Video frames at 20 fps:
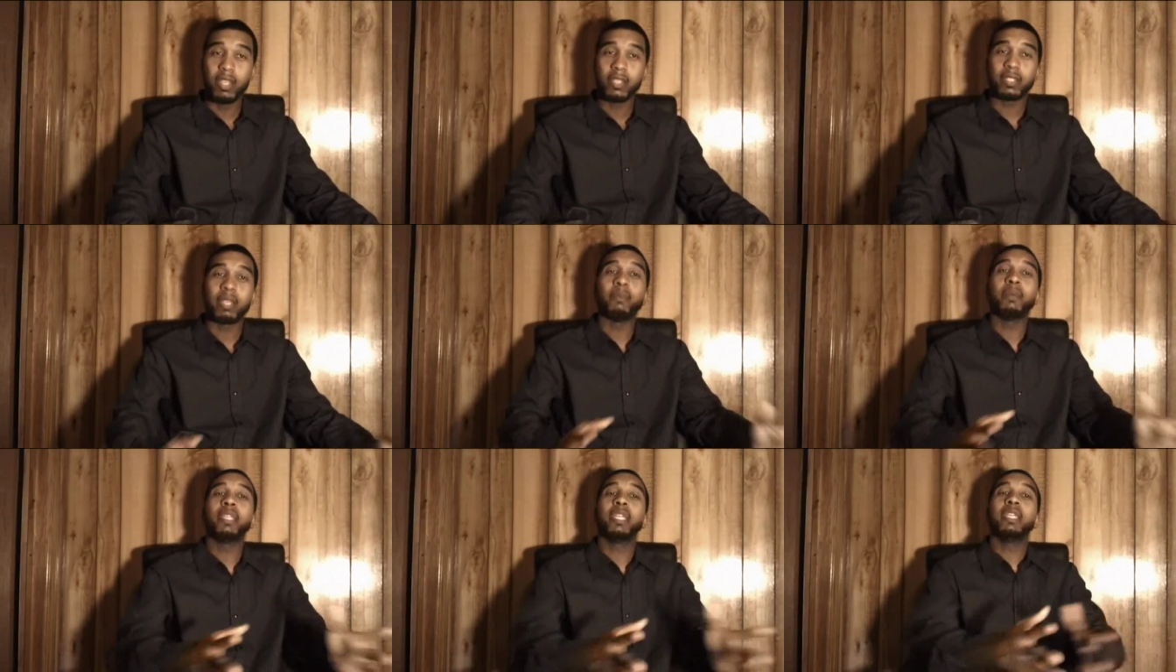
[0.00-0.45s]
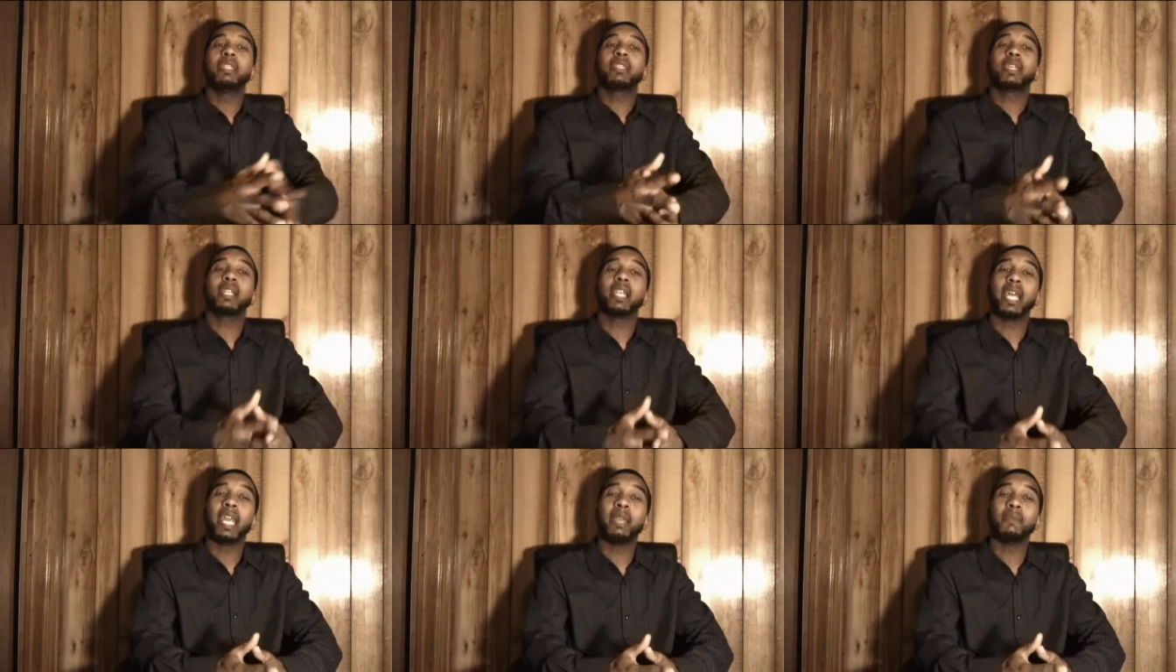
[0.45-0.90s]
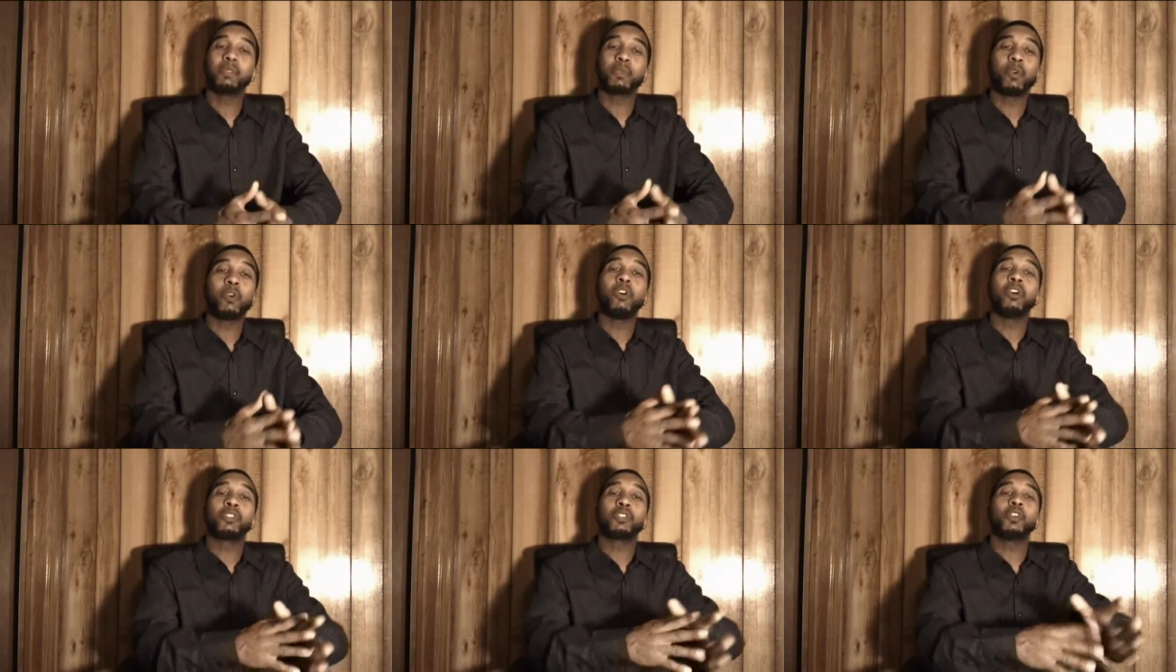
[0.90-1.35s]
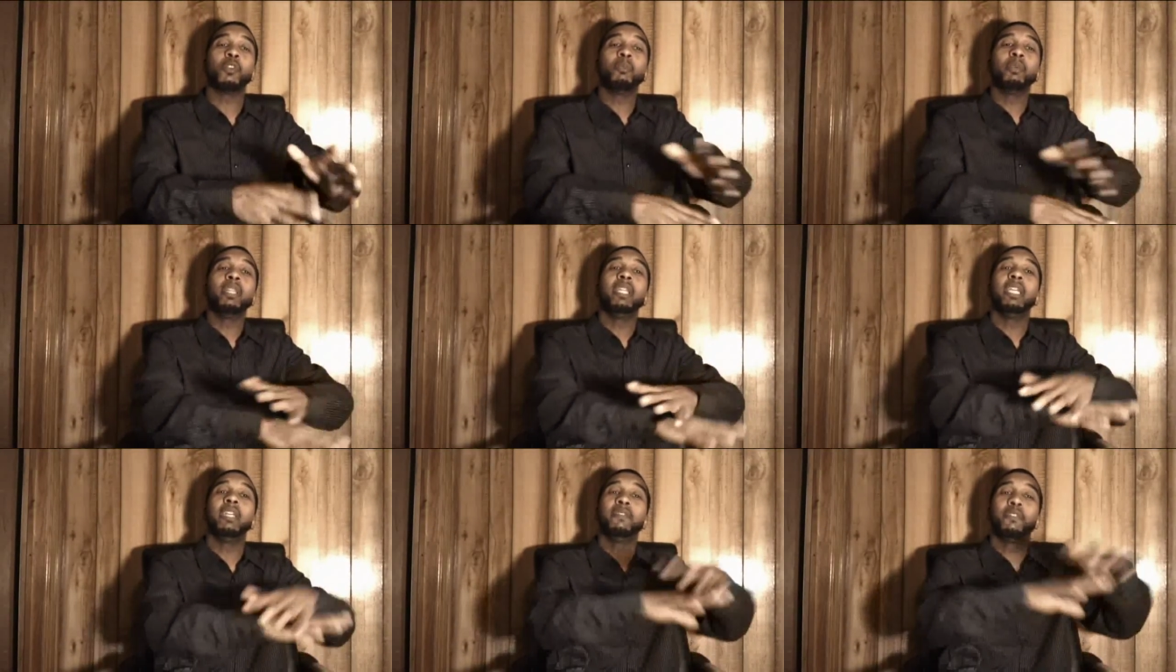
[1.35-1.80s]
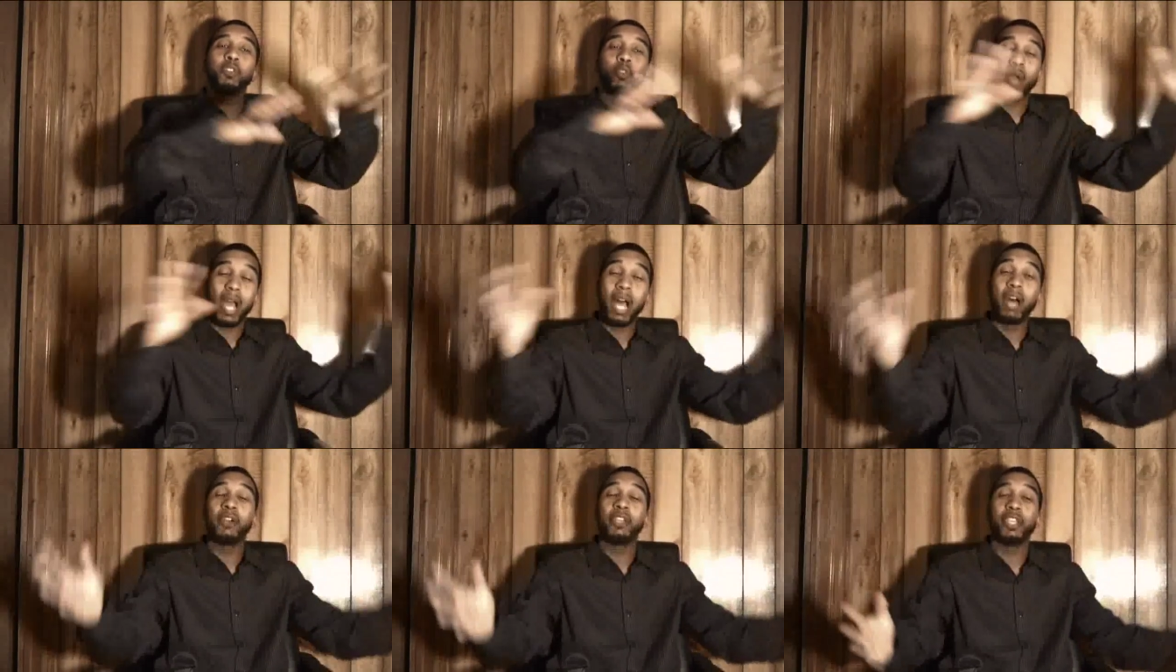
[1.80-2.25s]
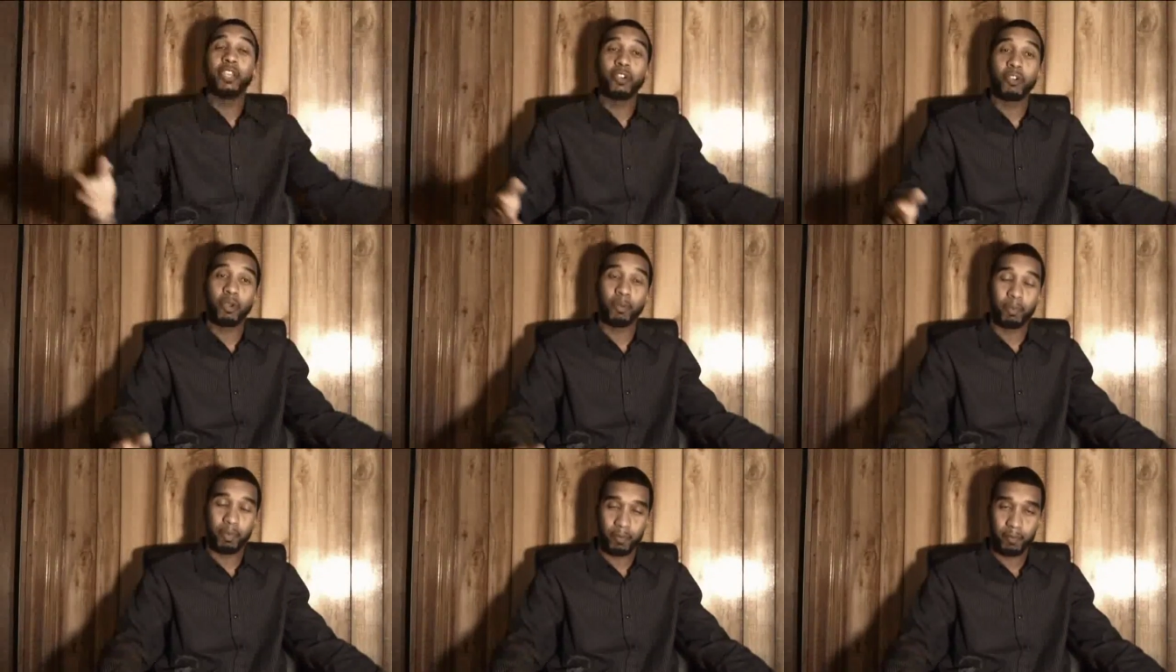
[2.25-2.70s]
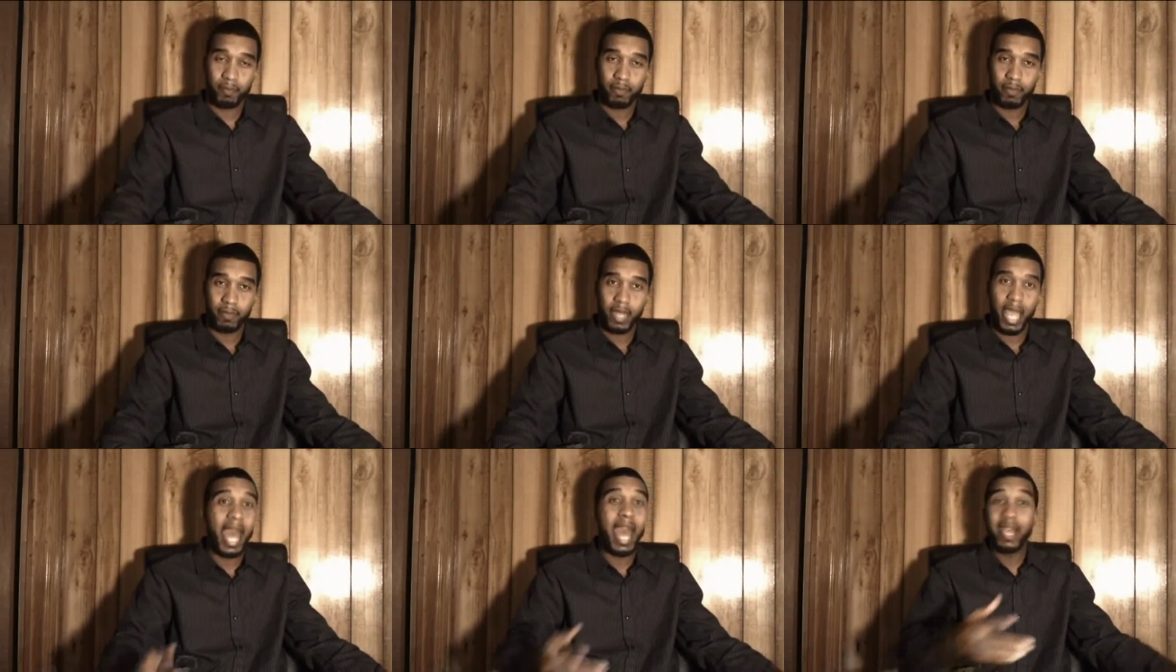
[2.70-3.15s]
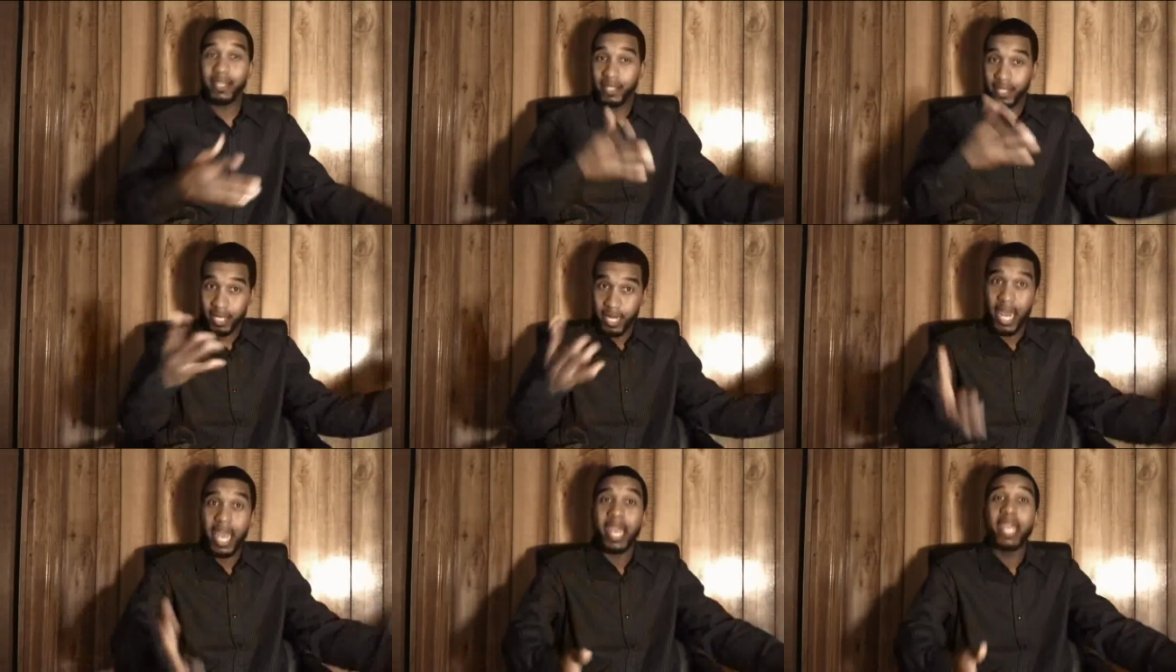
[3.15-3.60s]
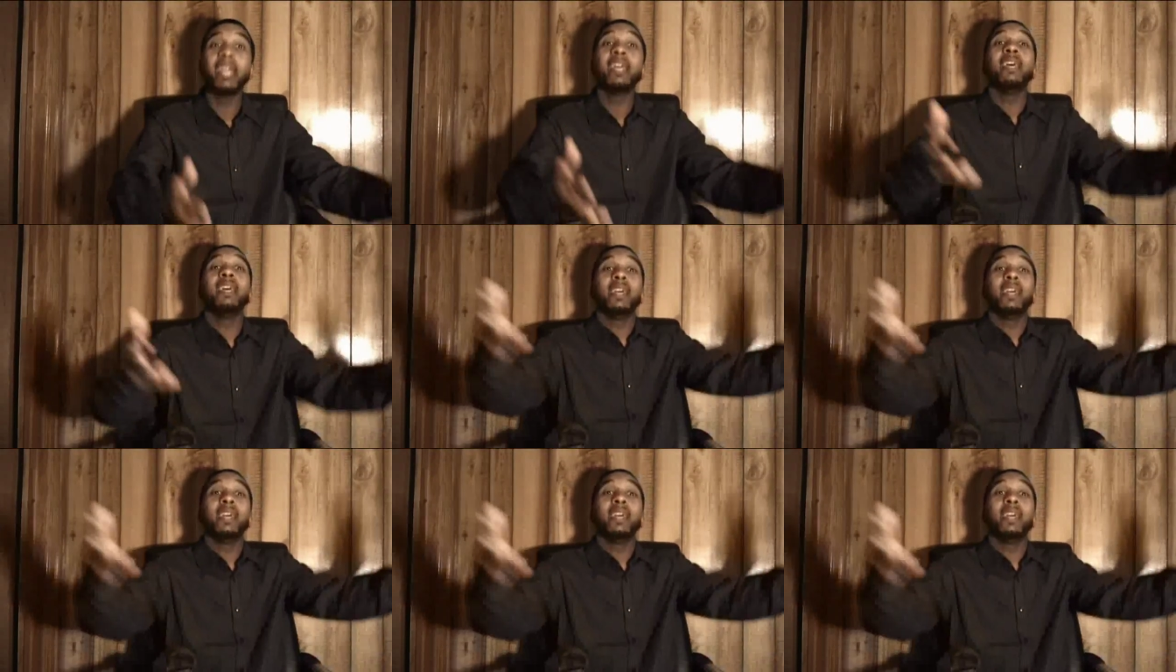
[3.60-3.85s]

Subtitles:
Some of these claims were also believed throughout Europe. As today,